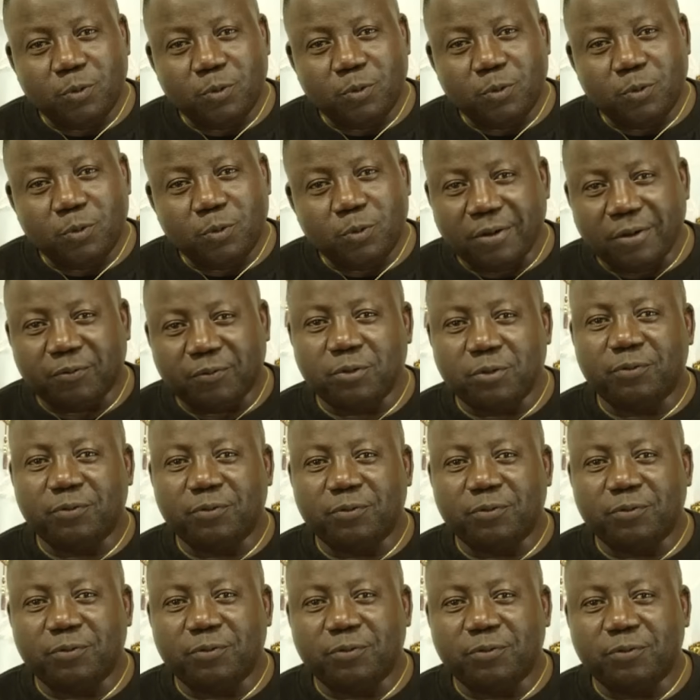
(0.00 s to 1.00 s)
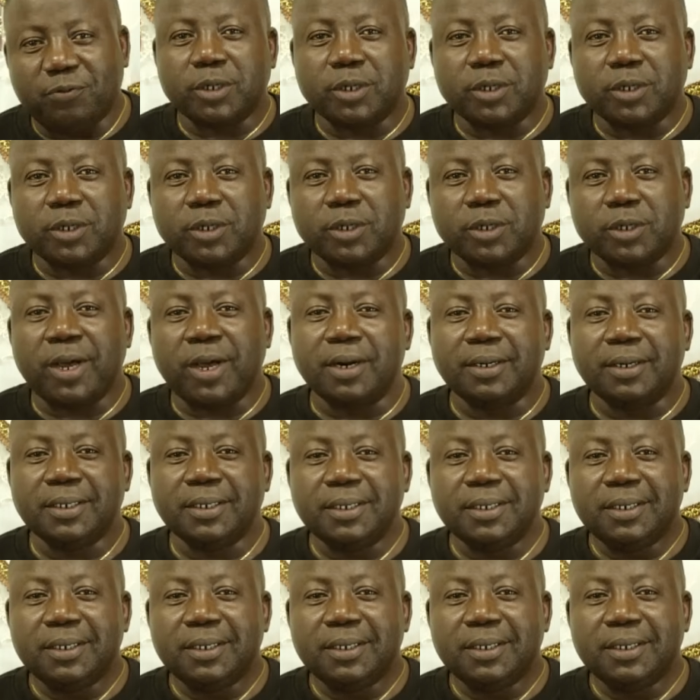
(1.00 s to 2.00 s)
and of course, it's
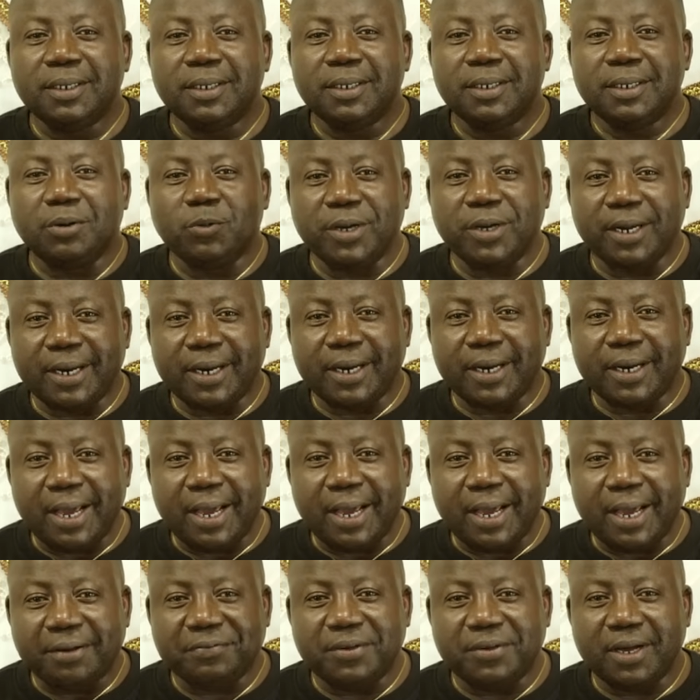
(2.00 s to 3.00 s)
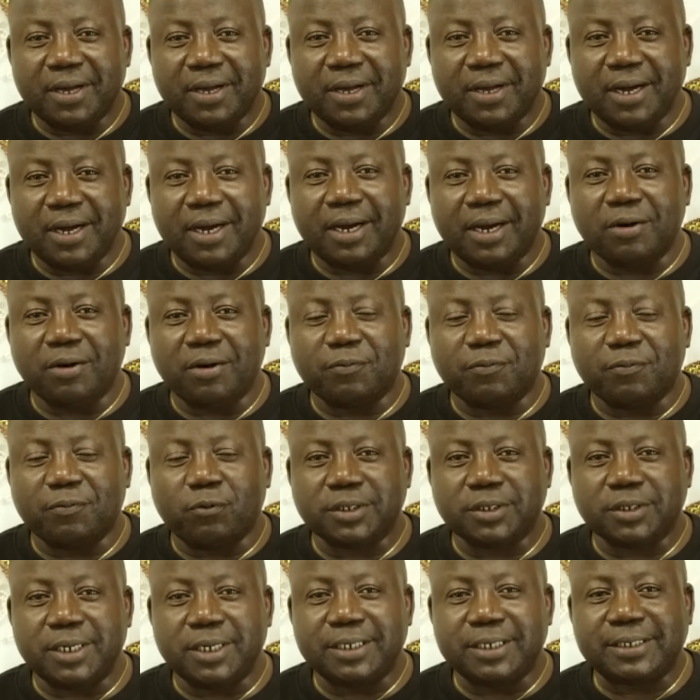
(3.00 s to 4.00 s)
Atlantic TV, the home of TV revolution.
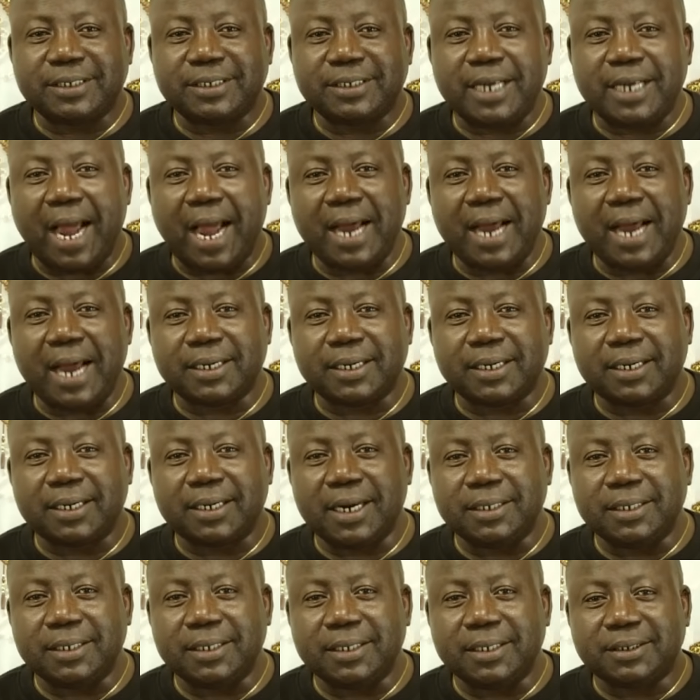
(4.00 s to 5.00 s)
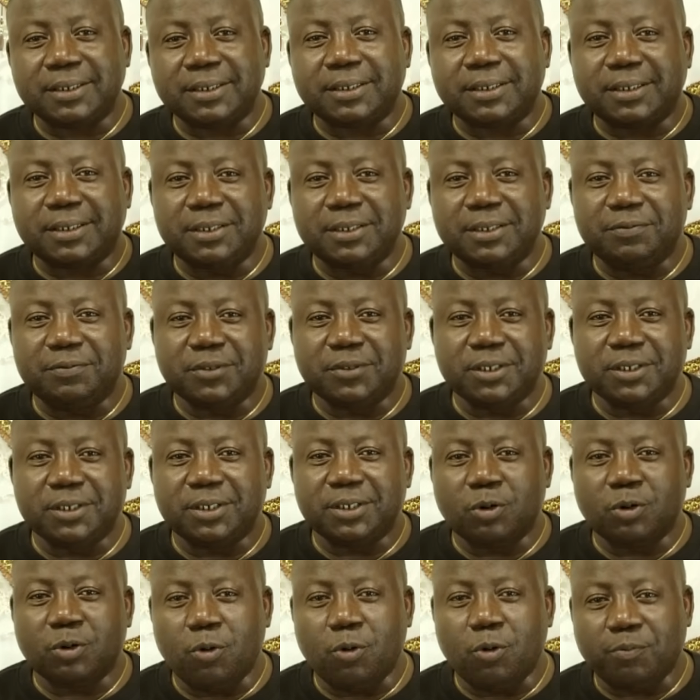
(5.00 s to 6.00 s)
As always, we are located in the
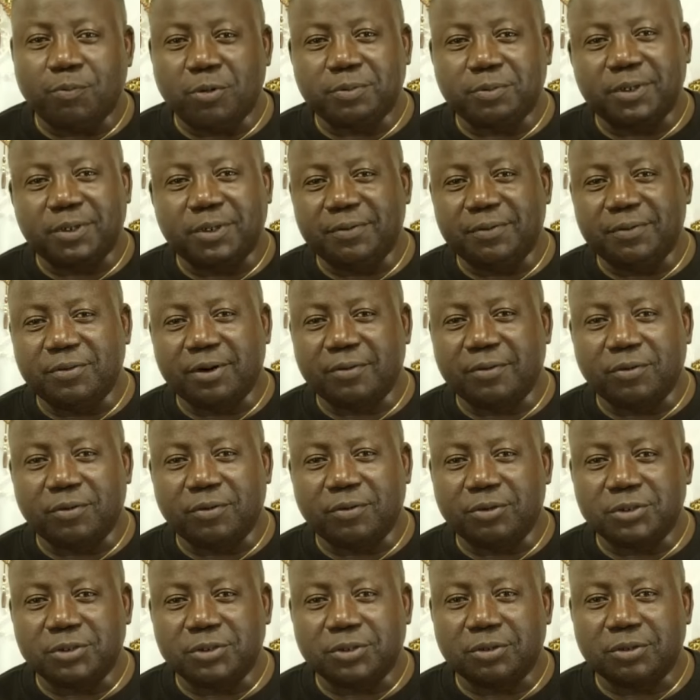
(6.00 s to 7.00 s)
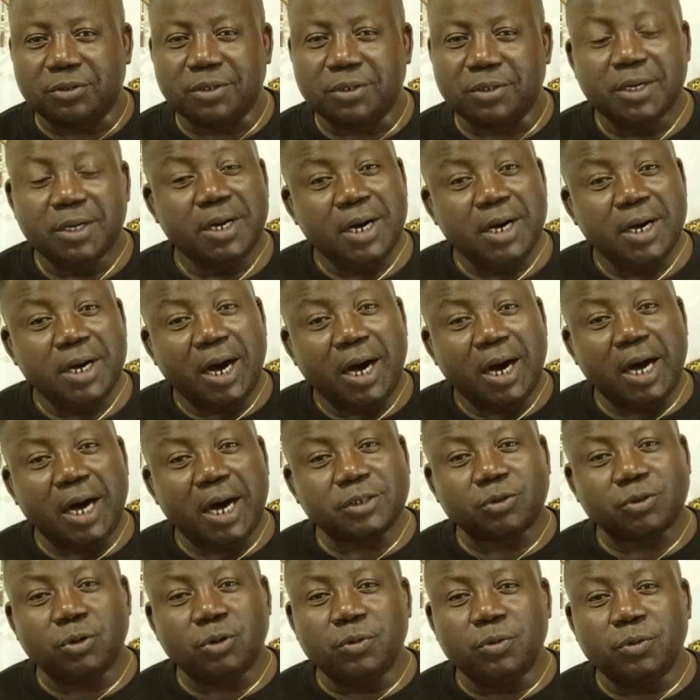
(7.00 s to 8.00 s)
little smiling coast of Africa,
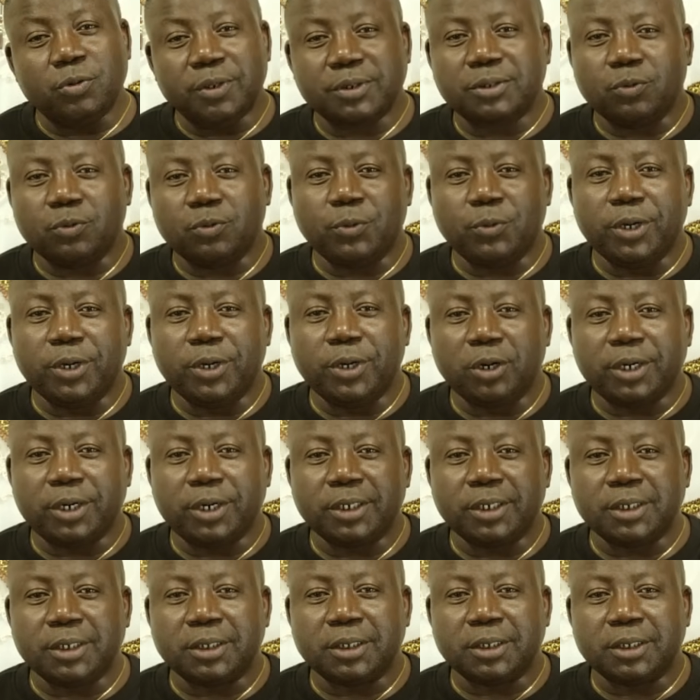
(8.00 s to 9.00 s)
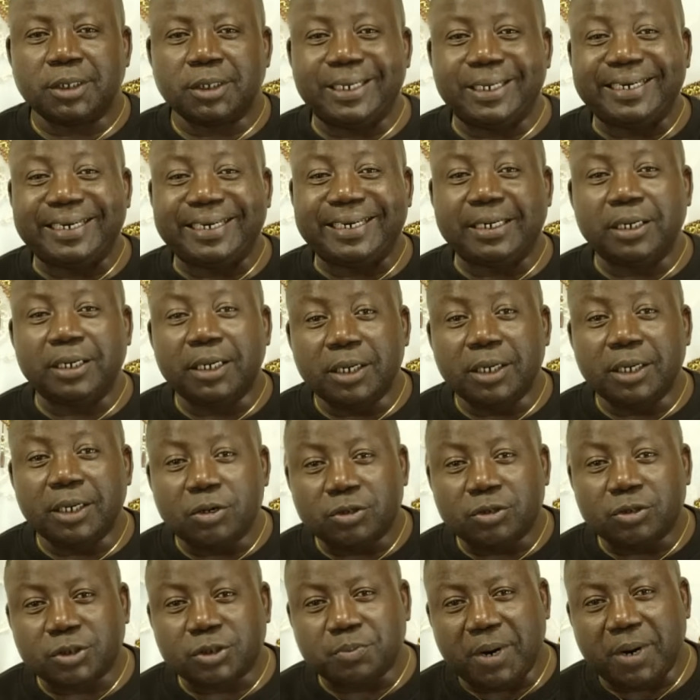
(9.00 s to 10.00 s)
that is the Gambia, and
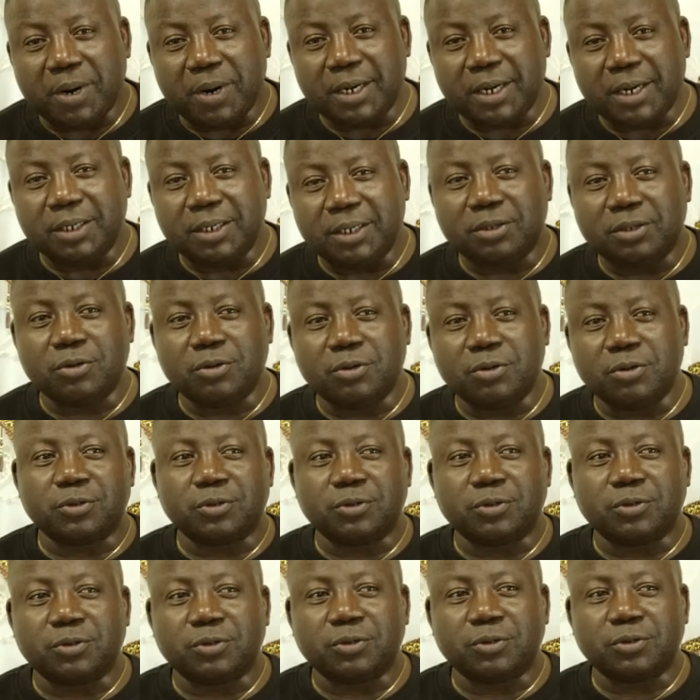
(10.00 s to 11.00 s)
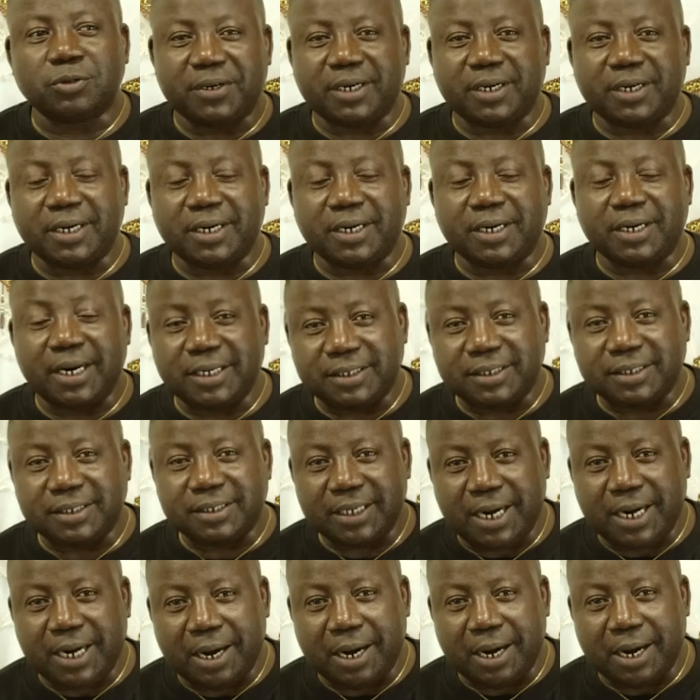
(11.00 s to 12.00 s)
most importantly, we are lucky also to be
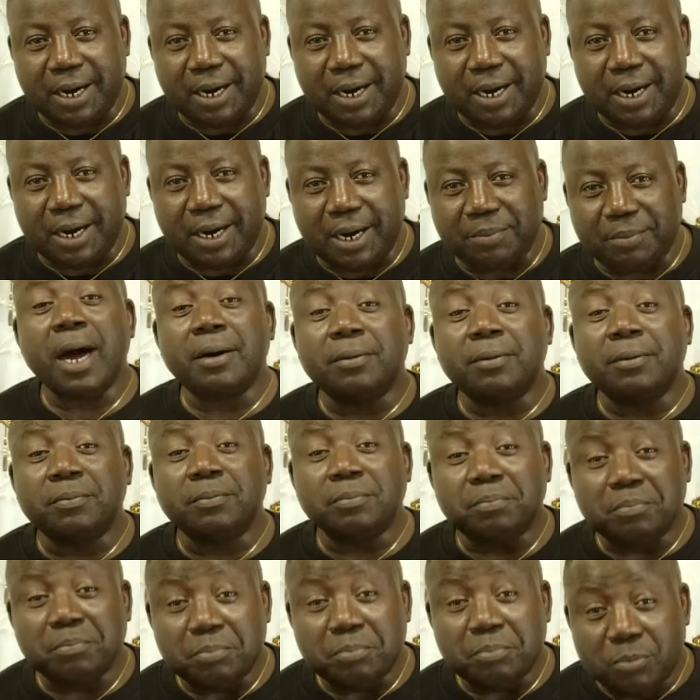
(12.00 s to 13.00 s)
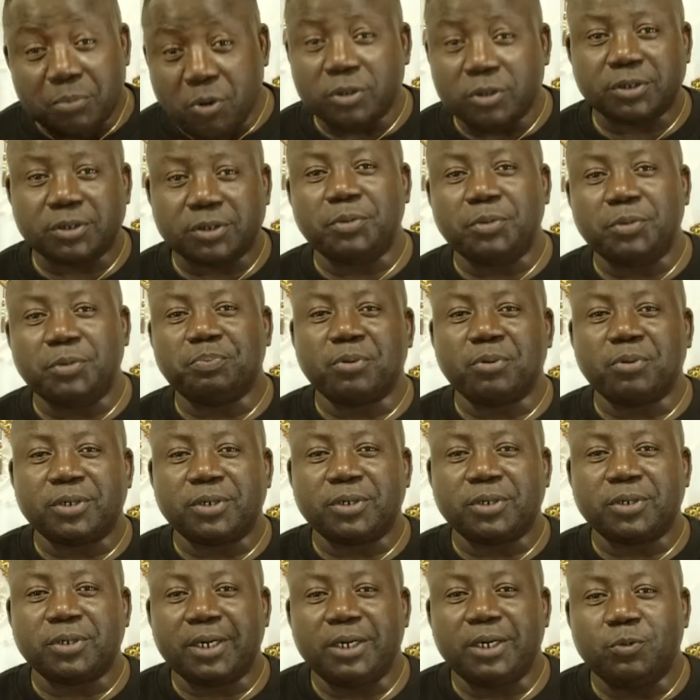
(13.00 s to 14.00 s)
residing at the West Coast
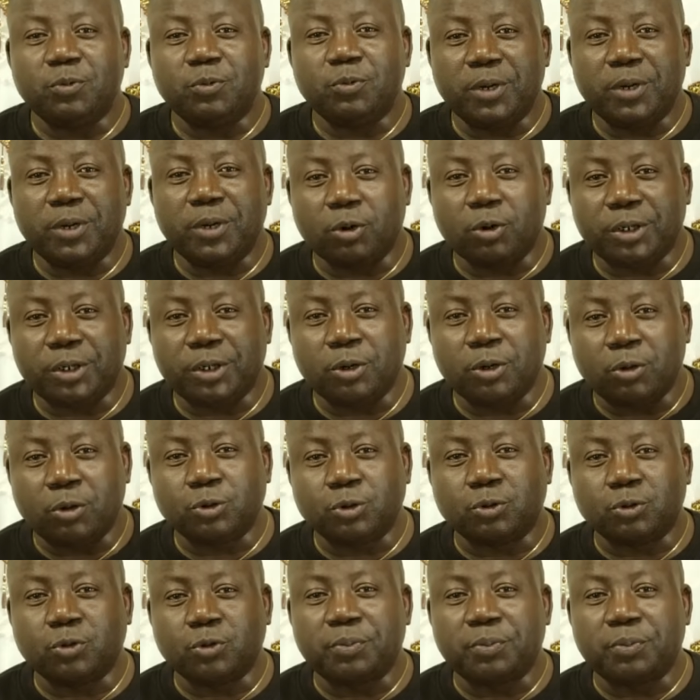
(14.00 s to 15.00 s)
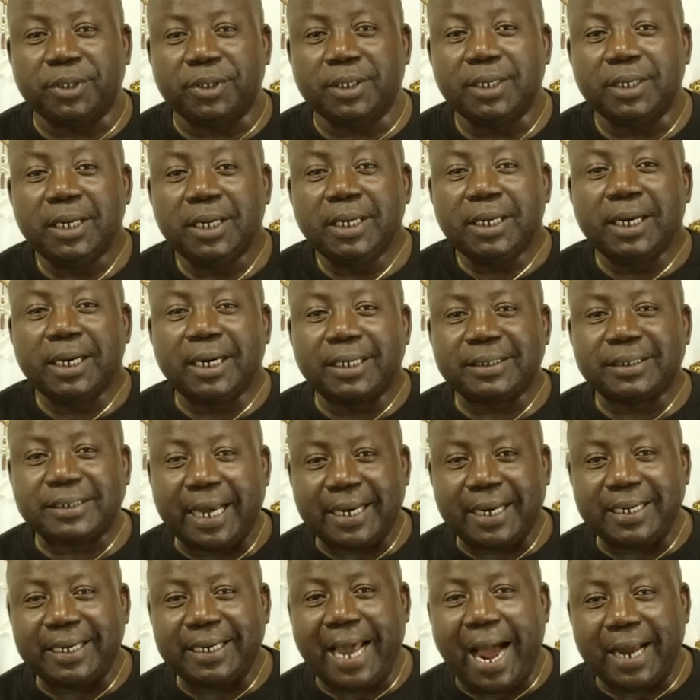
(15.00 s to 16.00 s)
region side of Gambia, which is Farato, in our
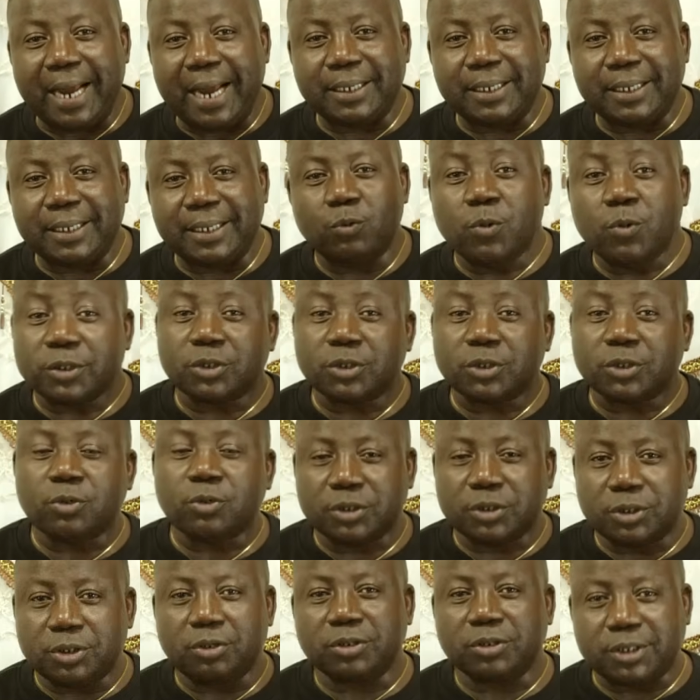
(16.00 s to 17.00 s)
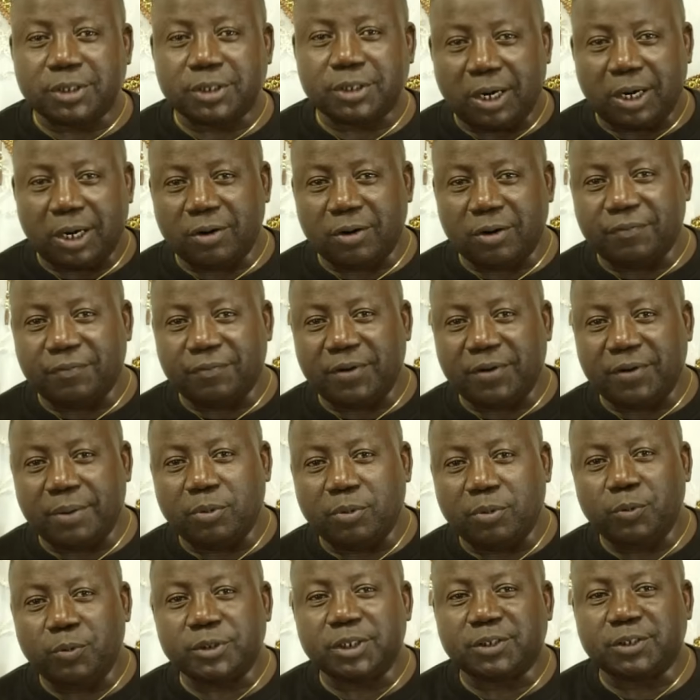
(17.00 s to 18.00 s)
studios. And of course, it's another edition
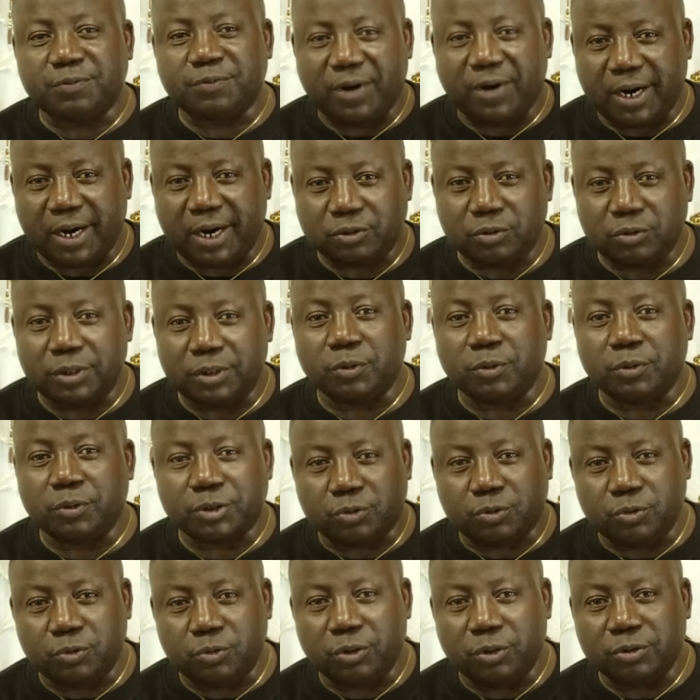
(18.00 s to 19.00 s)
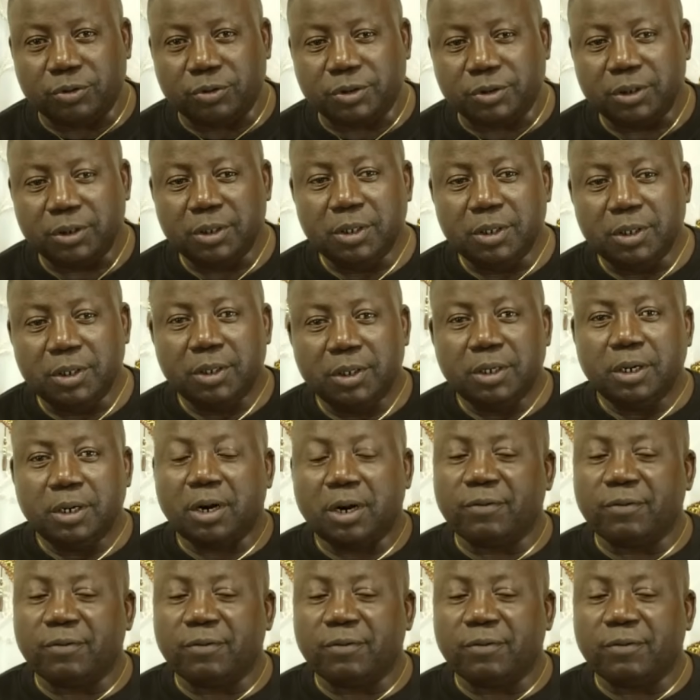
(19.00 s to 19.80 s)
of your exclusive interview.